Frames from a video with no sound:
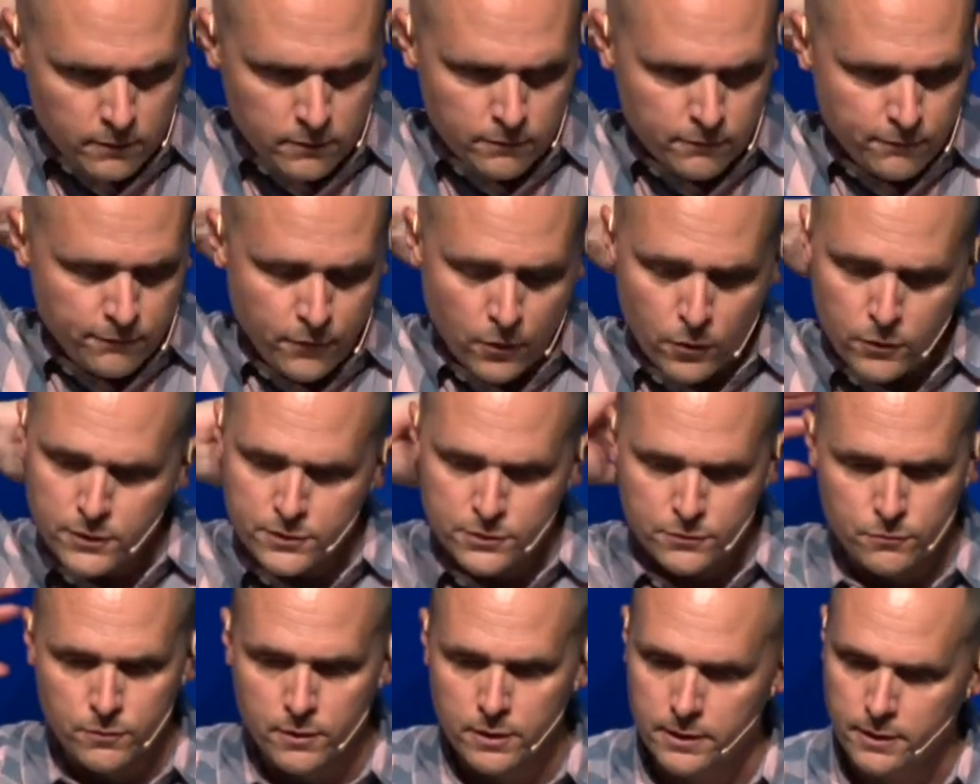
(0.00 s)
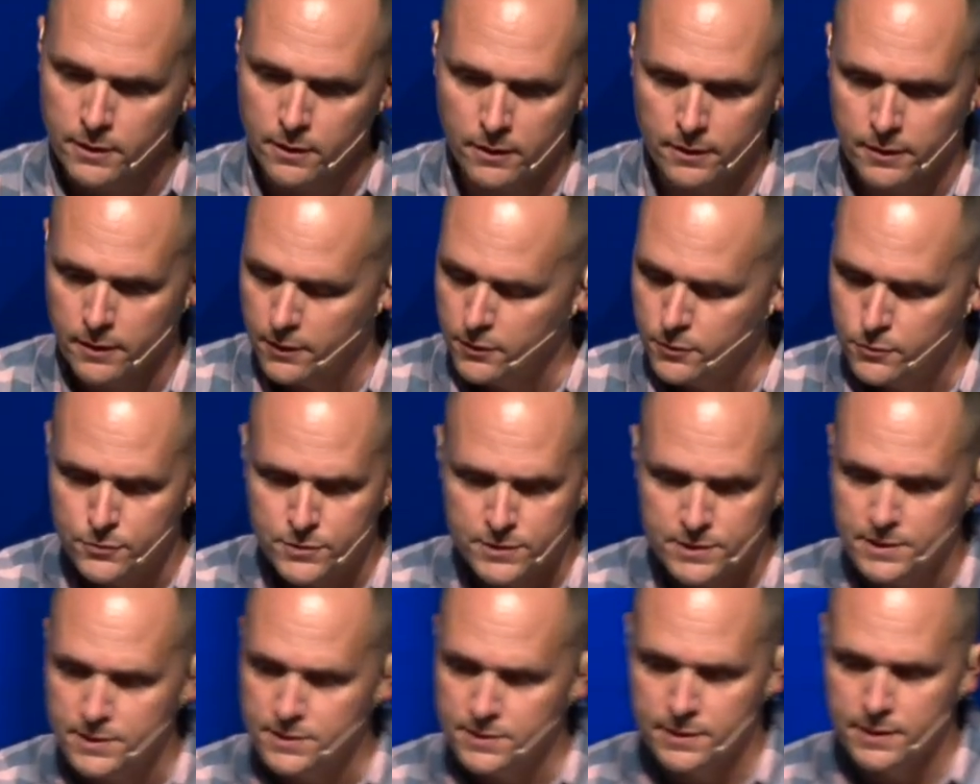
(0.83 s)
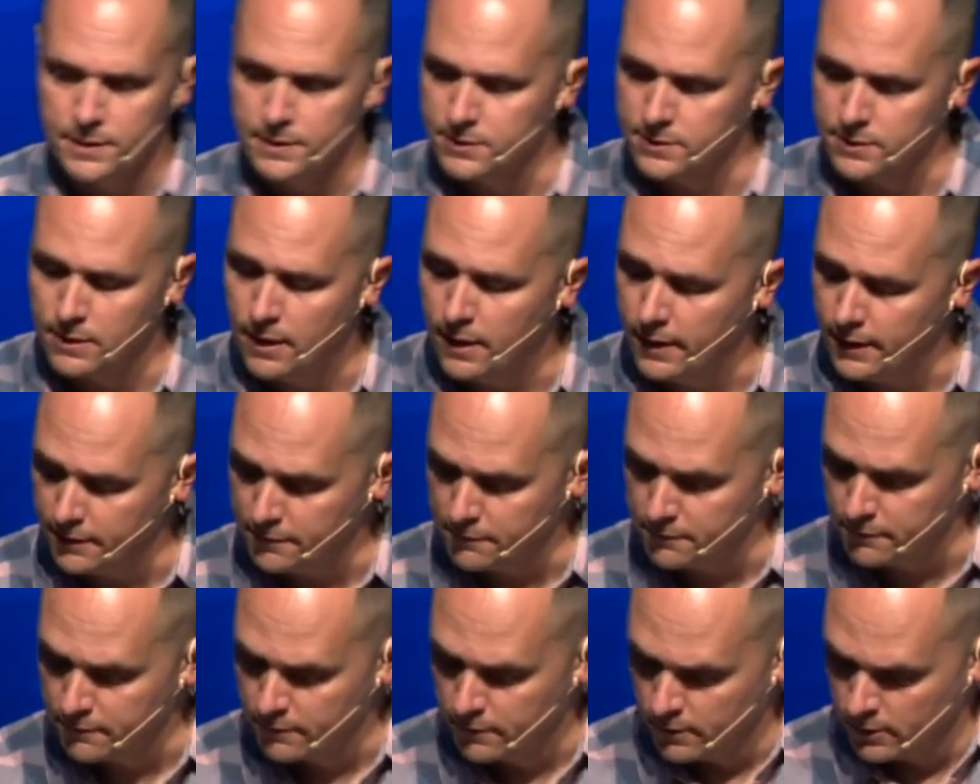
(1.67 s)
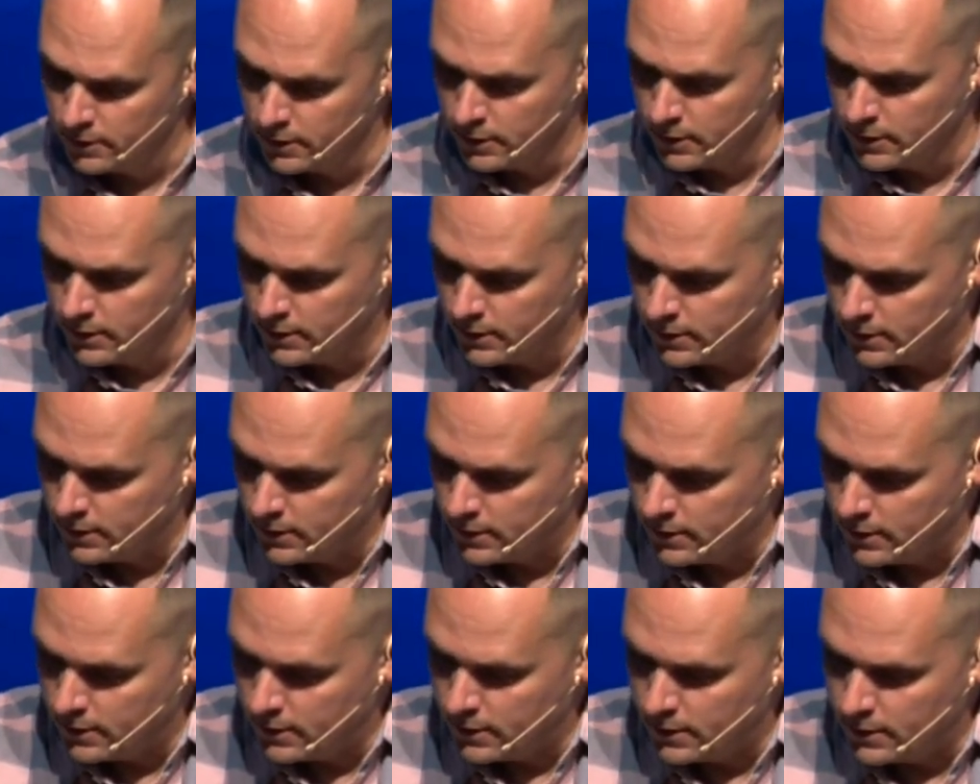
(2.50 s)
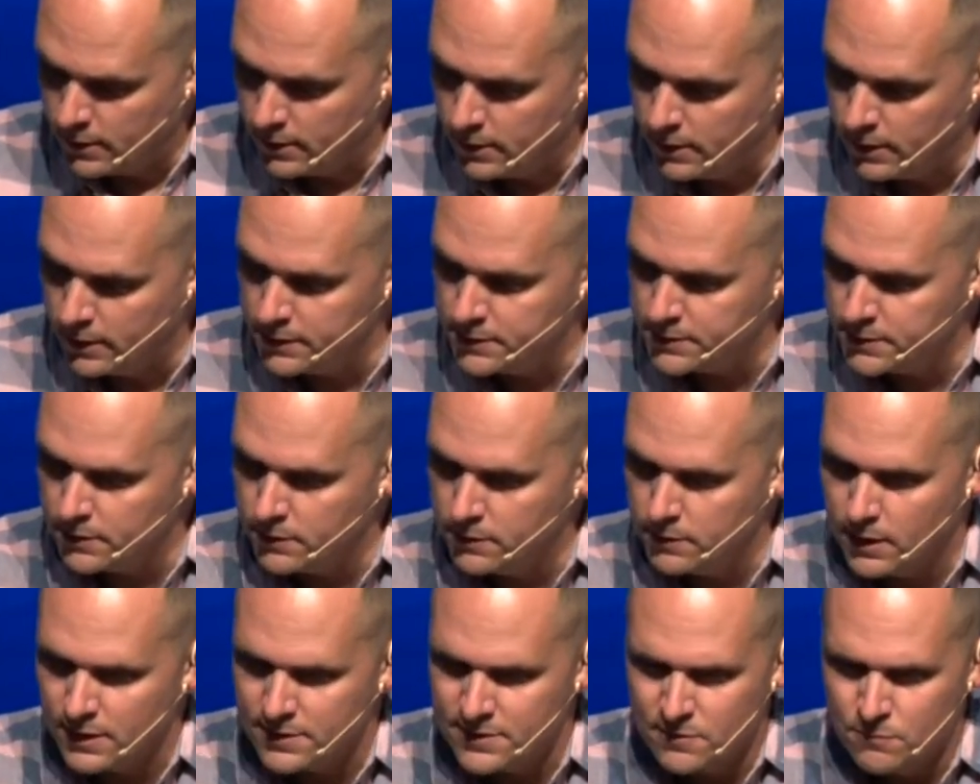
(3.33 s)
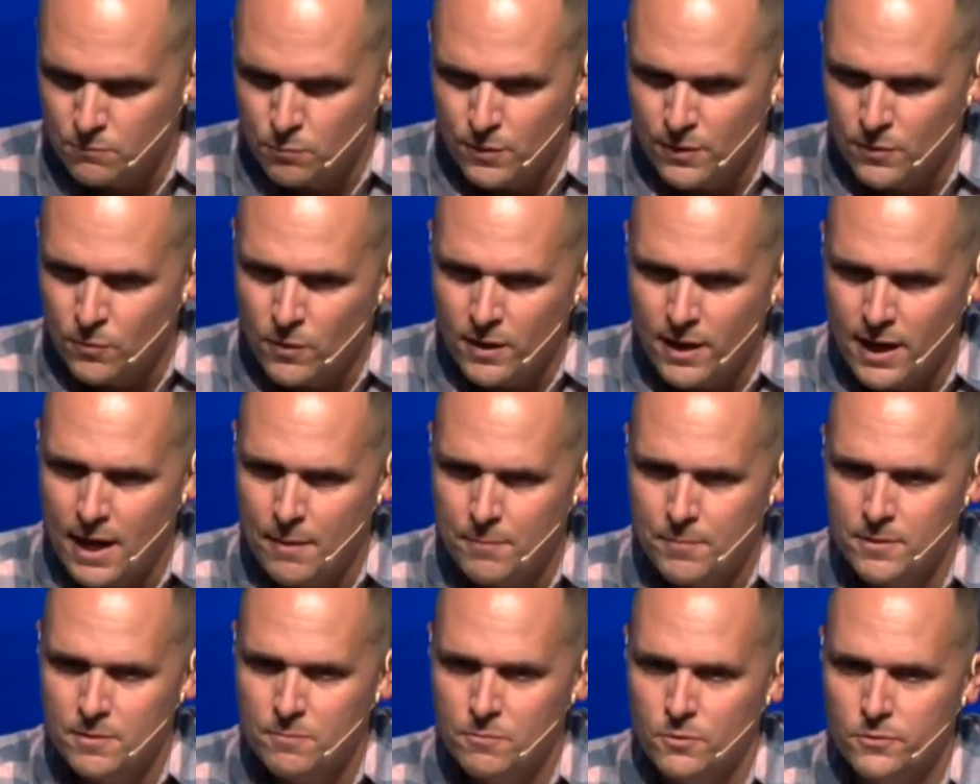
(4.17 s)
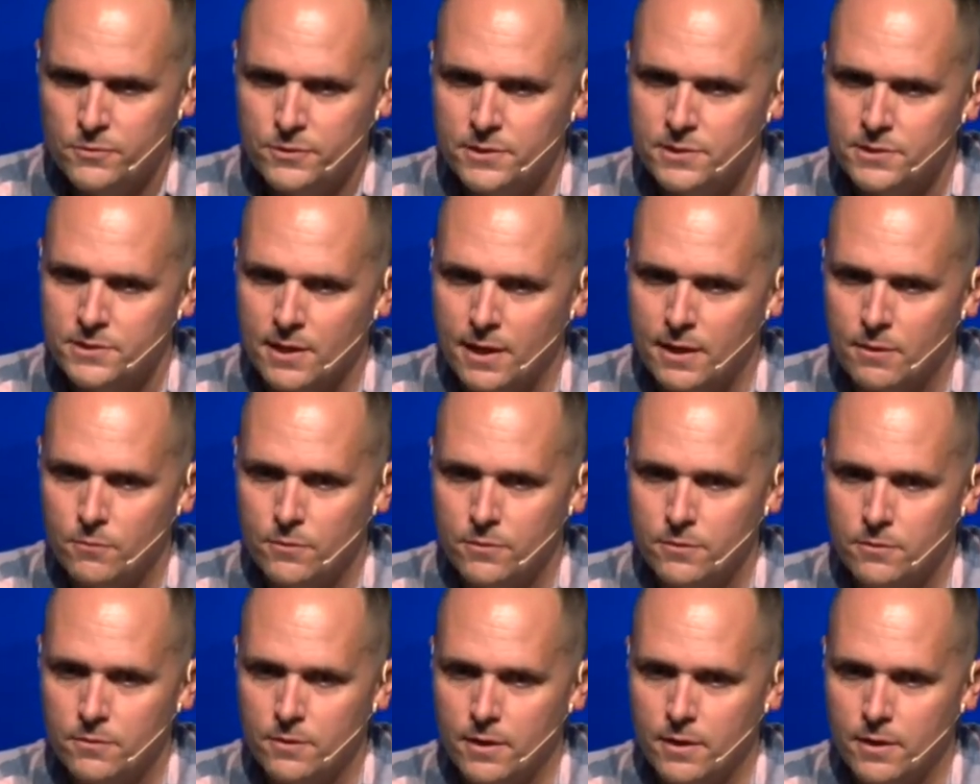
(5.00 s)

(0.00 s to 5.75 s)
focus really on a new season in his life. And he said, I said, Britt, what happened to multi site with you